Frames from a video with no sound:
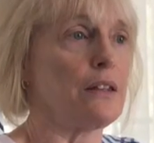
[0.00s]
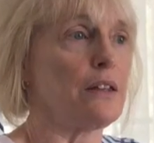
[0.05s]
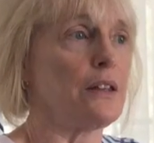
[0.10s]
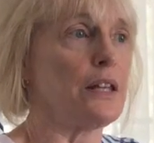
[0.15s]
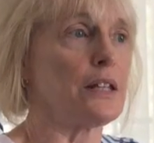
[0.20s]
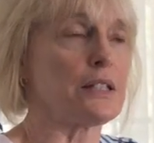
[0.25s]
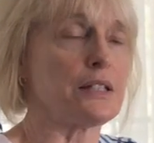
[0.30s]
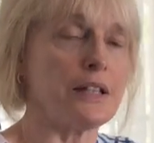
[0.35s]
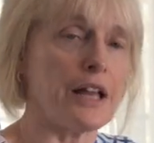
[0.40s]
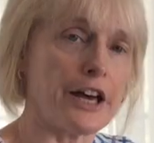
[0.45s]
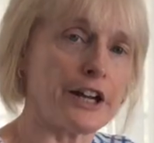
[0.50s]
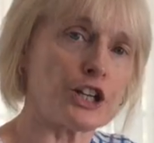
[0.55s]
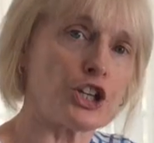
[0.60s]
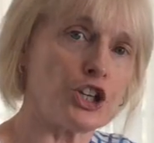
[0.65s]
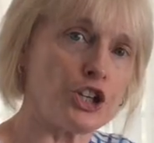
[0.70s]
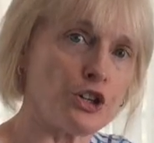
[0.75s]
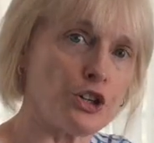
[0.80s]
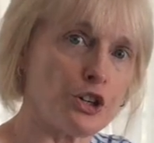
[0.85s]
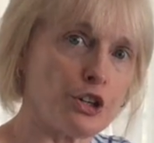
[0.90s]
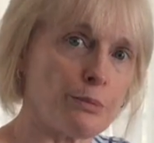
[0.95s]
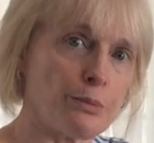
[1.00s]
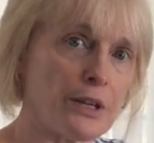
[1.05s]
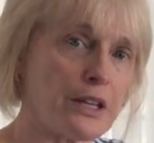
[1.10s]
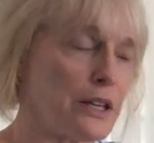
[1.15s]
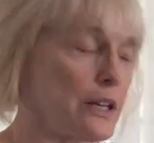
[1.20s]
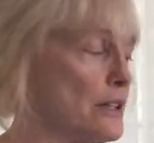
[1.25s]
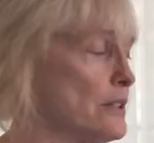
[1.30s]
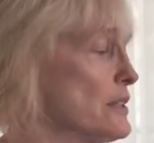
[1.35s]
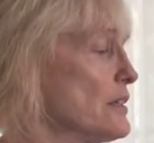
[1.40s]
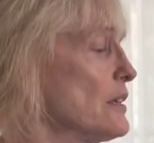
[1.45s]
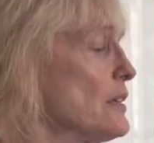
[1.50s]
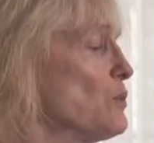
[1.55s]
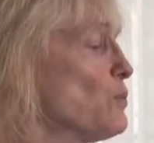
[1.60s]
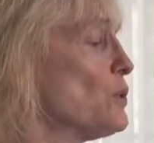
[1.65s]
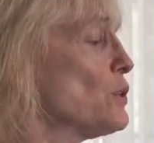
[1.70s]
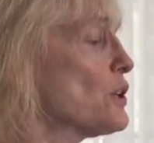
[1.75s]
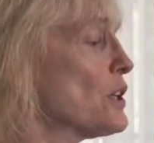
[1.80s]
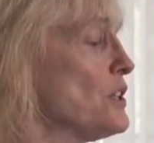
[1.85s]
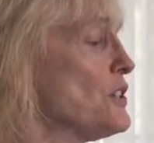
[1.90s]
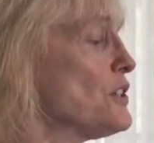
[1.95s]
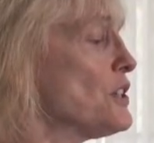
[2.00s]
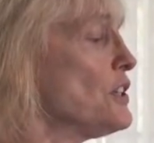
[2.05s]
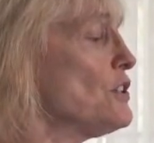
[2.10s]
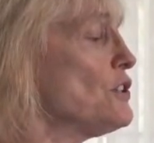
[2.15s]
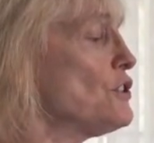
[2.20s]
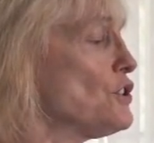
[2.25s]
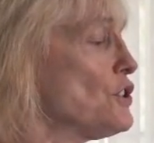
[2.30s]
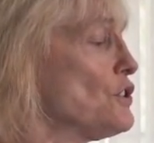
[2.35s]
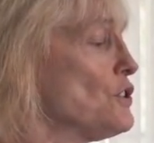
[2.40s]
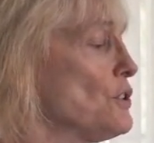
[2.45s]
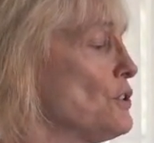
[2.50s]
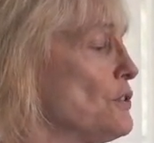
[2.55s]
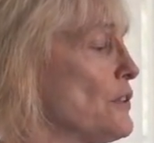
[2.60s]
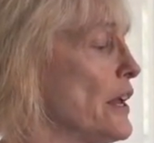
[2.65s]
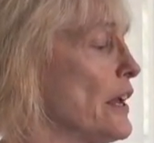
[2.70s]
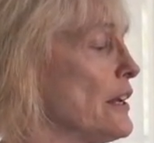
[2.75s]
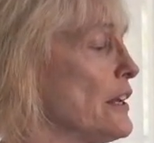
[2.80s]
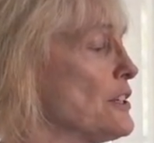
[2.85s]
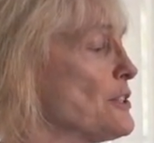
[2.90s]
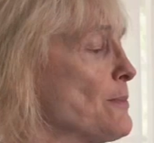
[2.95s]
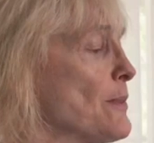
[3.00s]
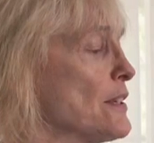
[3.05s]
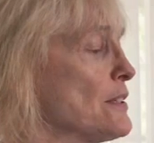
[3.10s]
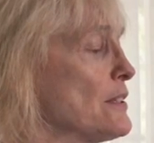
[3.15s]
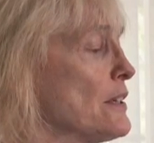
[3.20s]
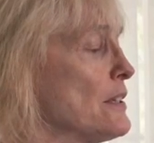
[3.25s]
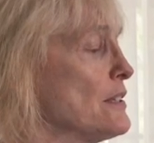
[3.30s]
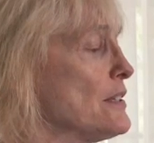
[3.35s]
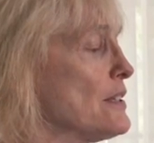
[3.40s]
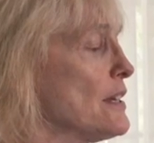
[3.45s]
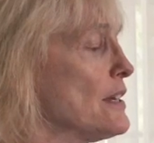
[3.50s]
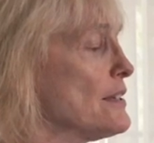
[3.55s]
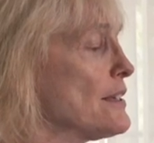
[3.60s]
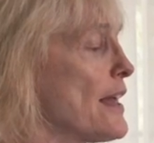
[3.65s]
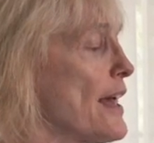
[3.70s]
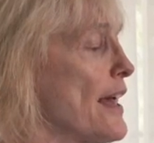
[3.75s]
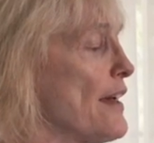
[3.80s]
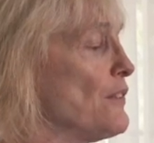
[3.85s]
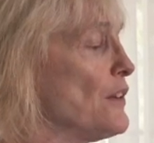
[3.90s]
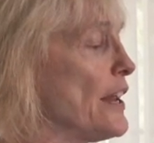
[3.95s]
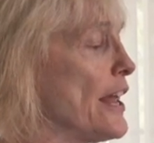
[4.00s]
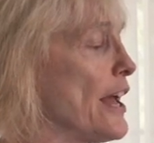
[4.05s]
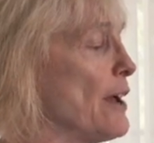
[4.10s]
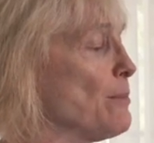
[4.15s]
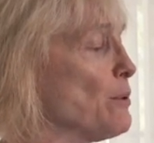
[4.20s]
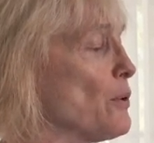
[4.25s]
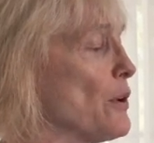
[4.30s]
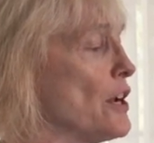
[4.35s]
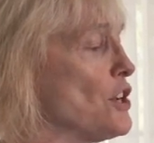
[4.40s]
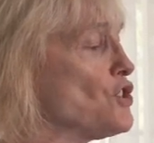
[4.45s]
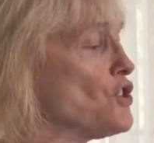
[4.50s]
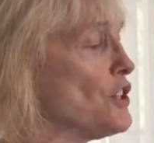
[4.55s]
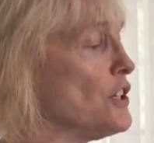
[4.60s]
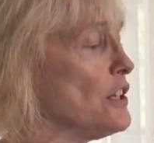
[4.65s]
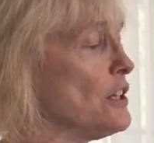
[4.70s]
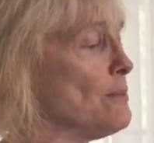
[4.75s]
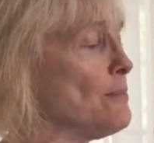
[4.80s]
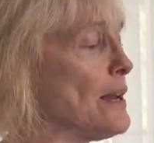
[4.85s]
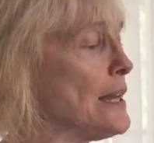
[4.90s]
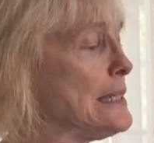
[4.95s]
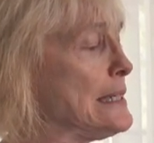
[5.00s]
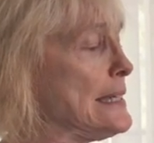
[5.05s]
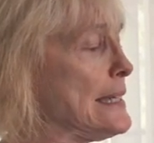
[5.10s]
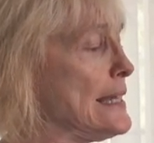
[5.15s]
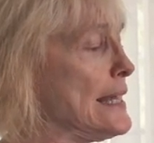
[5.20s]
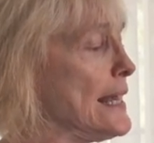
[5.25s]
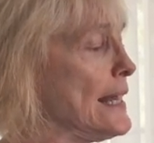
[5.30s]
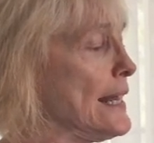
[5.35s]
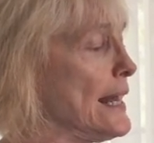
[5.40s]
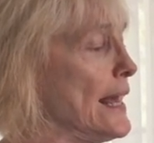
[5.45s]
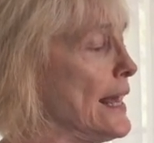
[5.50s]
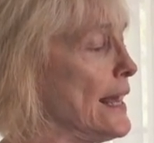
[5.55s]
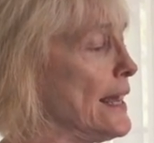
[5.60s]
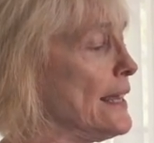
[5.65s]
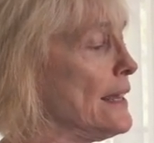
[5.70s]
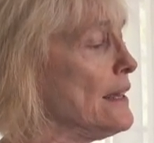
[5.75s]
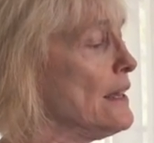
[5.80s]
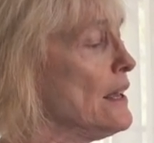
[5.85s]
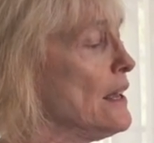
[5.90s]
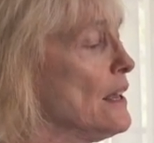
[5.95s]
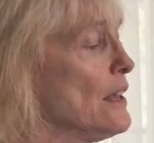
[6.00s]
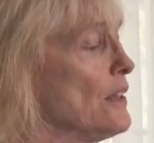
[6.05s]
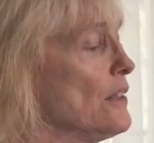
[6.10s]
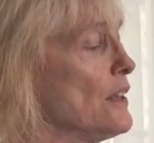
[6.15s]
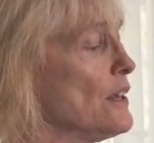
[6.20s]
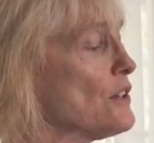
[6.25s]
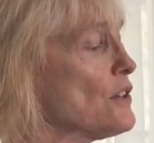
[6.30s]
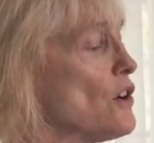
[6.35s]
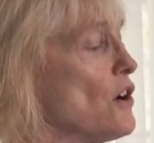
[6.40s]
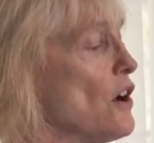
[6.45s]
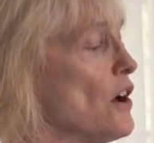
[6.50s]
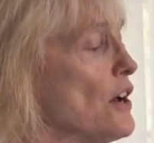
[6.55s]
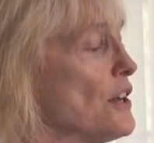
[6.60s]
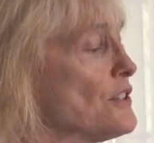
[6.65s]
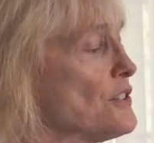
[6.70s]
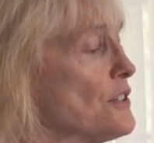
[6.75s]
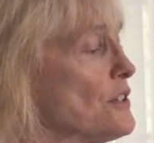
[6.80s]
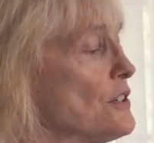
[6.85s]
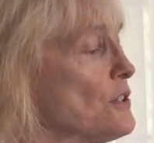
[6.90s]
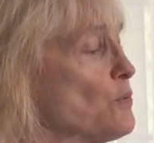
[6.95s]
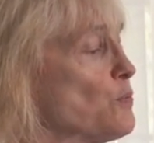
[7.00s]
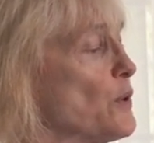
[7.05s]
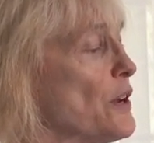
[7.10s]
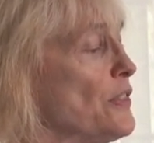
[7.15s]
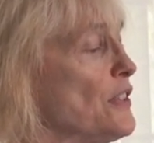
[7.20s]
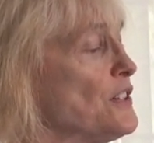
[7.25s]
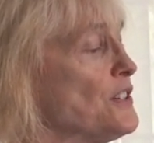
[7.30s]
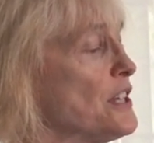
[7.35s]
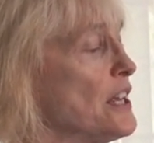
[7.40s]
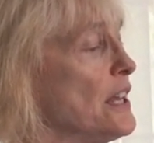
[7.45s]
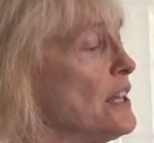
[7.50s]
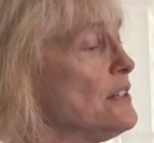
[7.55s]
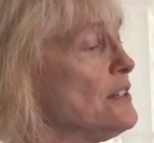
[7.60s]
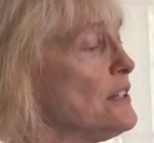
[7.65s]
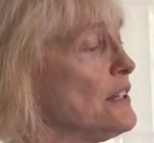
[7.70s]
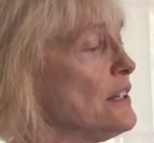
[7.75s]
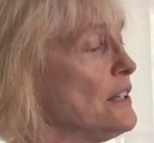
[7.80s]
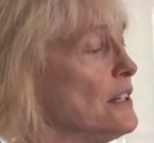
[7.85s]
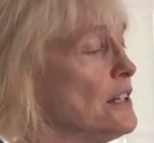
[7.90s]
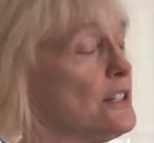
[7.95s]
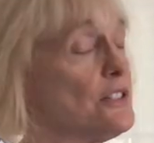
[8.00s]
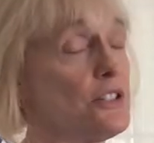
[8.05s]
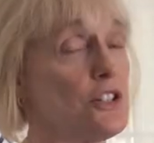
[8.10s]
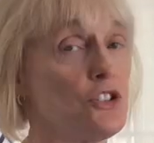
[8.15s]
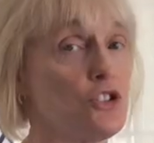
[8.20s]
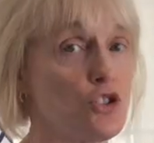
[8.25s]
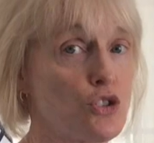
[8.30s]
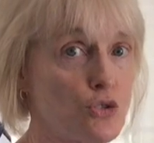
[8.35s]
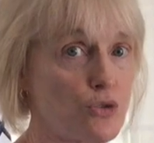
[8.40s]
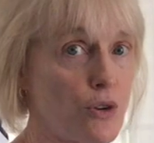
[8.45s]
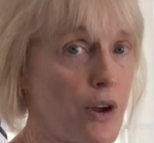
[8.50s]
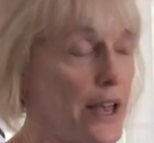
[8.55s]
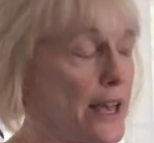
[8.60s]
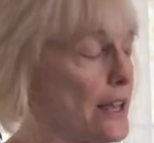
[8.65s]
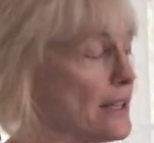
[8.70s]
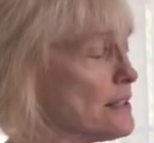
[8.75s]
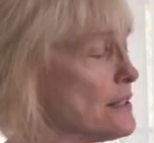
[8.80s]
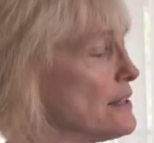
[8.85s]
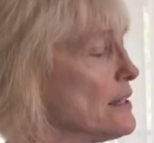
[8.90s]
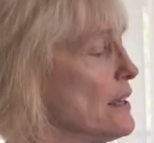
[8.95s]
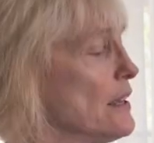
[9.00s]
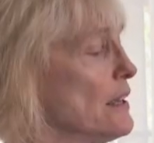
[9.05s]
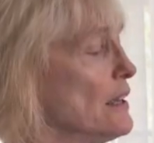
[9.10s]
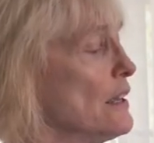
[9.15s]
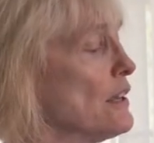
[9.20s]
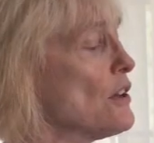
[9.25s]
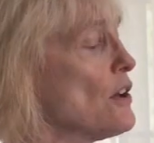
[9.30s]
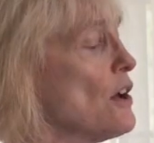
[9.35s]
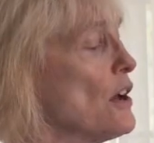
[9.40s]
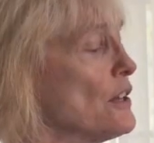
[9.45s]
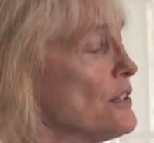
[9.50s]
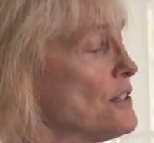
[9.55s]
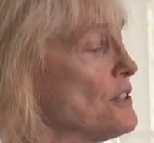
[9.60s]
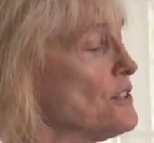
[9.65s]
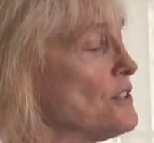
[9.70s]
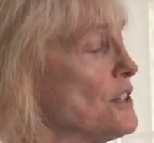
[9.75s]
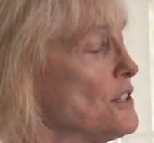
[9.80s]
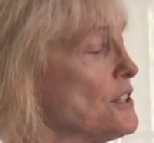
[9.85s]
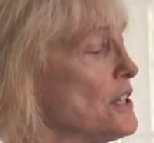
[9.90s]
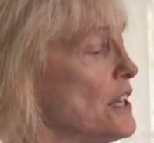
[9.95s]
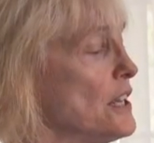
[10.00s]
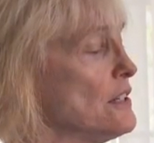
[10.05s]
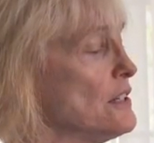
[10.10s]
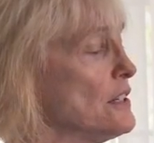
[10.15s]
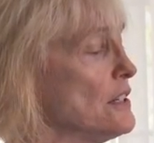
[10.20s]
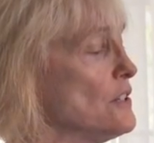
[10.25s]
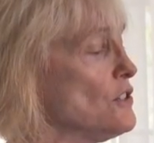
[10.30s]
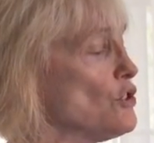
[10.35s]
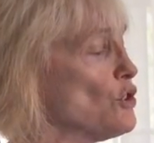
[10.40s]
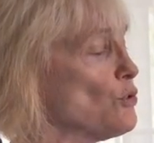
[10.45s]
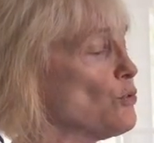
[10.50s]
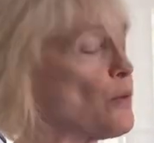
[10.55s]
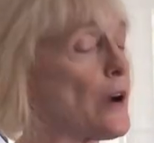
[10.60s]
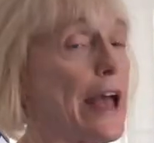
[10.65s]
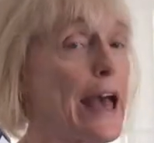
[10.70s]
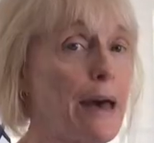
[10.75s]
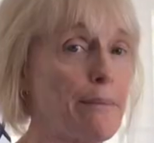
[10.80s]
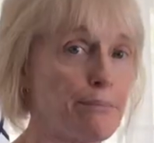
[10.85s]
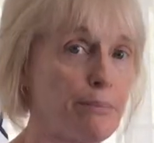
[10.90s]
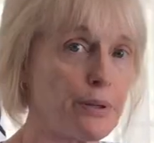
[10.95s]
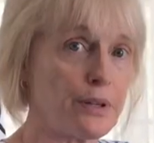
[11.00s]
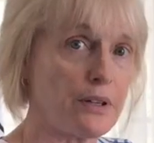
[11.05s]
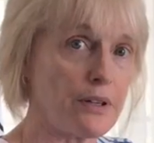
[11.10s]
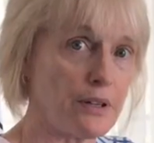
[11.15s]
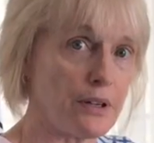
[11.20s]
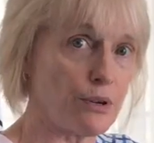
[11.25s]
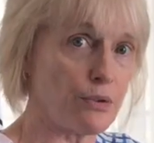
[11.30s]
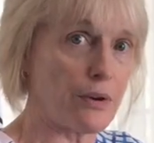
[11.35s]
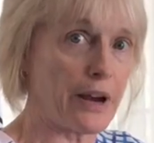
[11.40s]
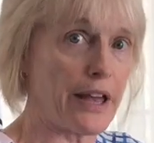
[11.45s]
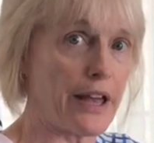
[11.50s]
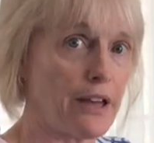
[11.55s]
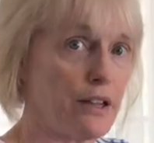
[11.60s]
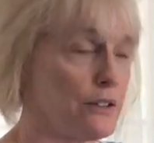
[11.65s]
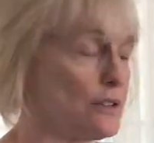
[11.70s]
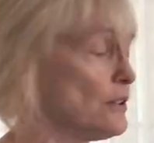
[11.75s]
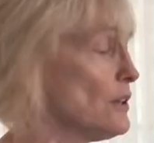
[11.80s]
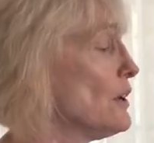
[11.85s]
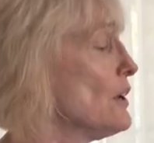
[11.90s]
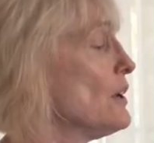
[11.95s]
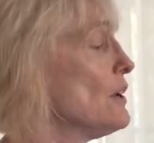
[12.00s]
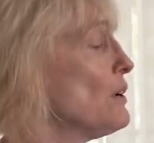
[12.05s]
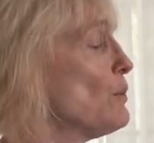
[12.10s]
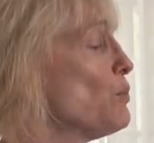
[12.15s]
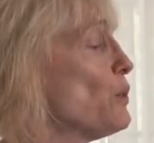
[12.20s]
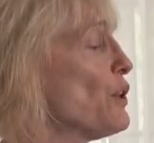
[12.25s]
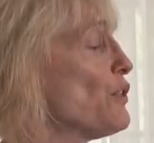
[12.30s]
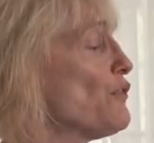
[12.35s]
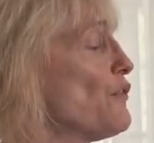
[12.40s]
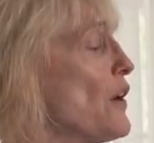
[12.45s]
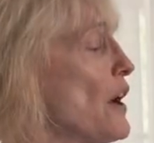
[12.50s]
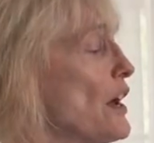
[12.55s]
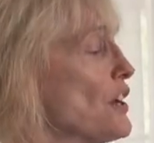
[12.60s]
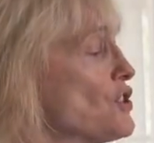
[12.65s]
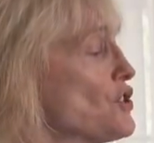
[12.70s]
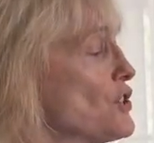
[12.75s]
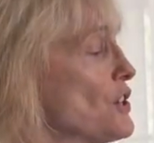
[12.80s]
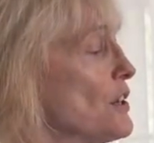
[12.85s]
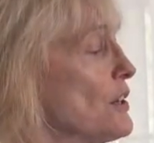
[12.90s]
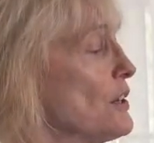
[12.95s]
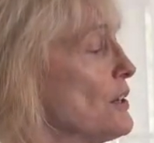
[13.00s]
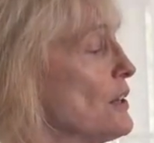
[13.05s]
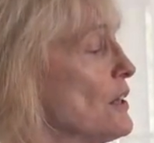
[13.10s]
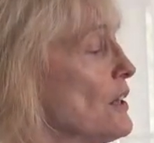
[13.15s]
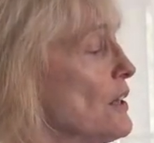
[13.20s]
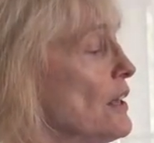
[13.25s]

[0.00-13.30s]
It's not a cure because it will continue to do that. As my son says, I have an aberration in my DNA that causes, when the tendon is in stress, it causes the tendon to wrap around with fascia.